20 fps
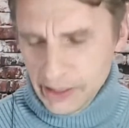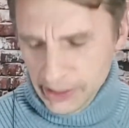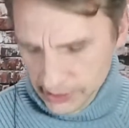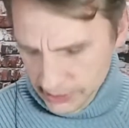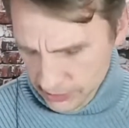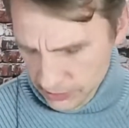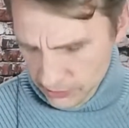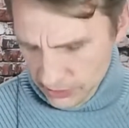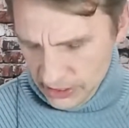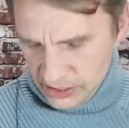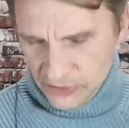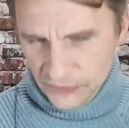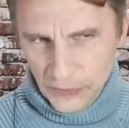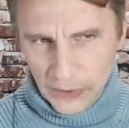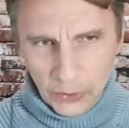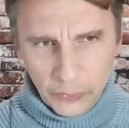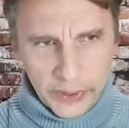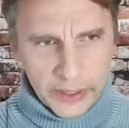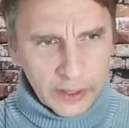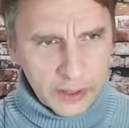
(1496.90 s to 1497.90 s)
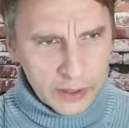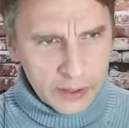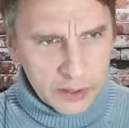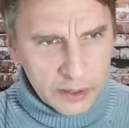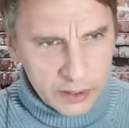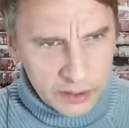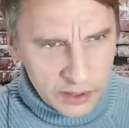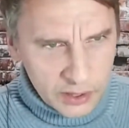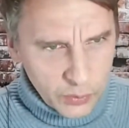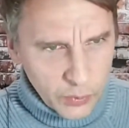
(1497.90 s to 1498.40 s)
You guys following
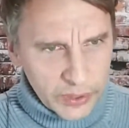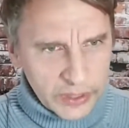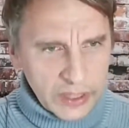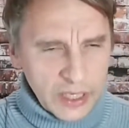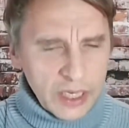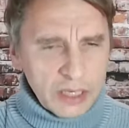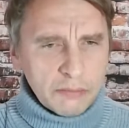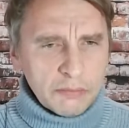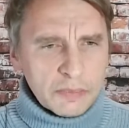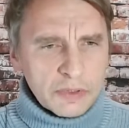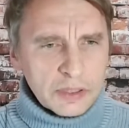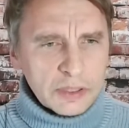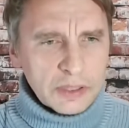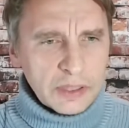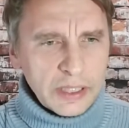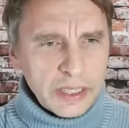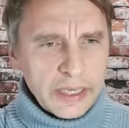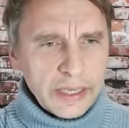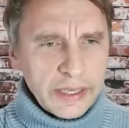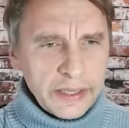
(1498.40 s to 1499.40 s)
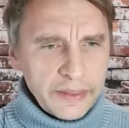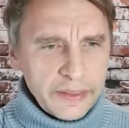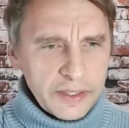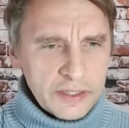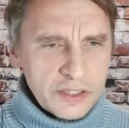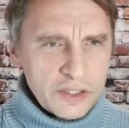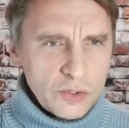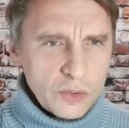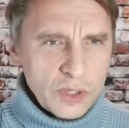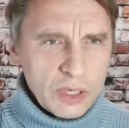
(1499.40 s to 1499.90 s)
Squid Game?
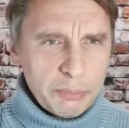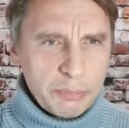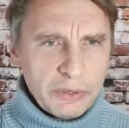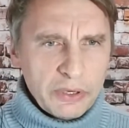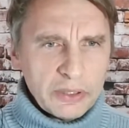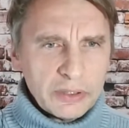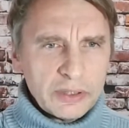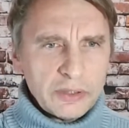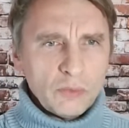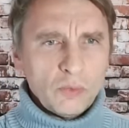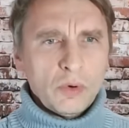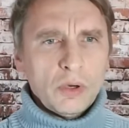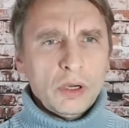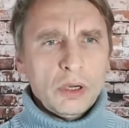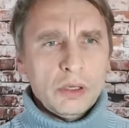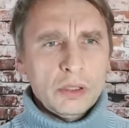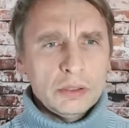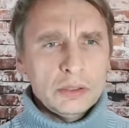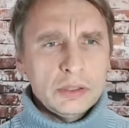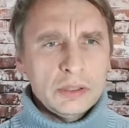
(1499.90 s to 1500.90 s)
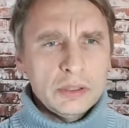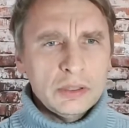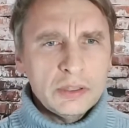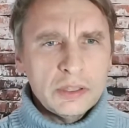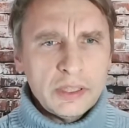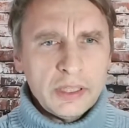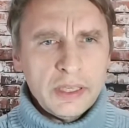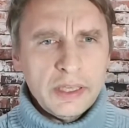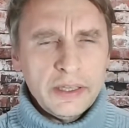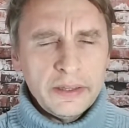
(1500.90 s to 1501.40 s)
This dude apparently won
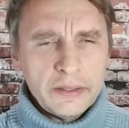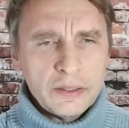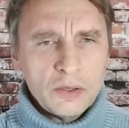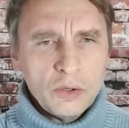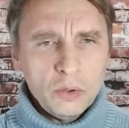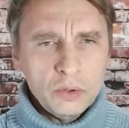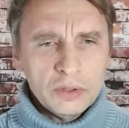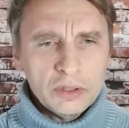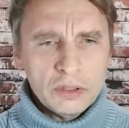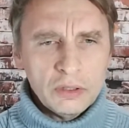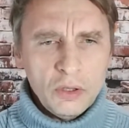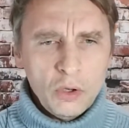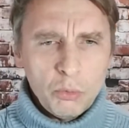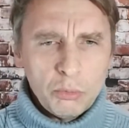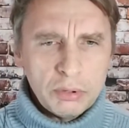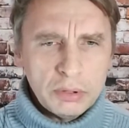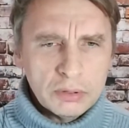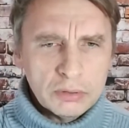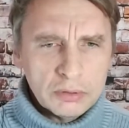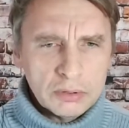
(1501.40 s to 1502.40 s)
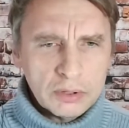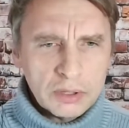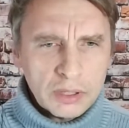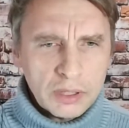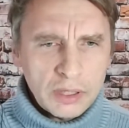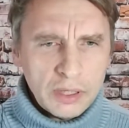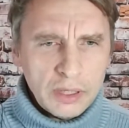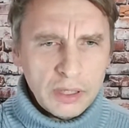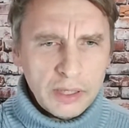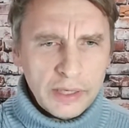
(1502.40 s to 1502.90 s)
the Golden Globe.
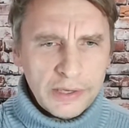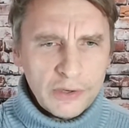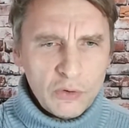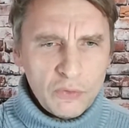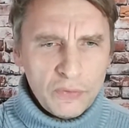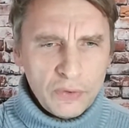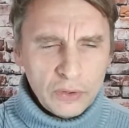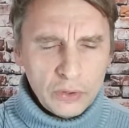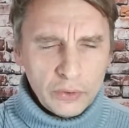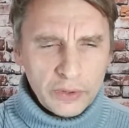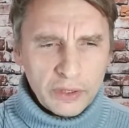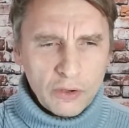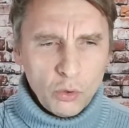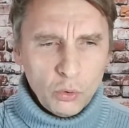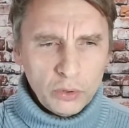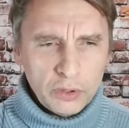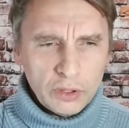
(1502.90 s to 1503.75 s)
I don't follow the Golden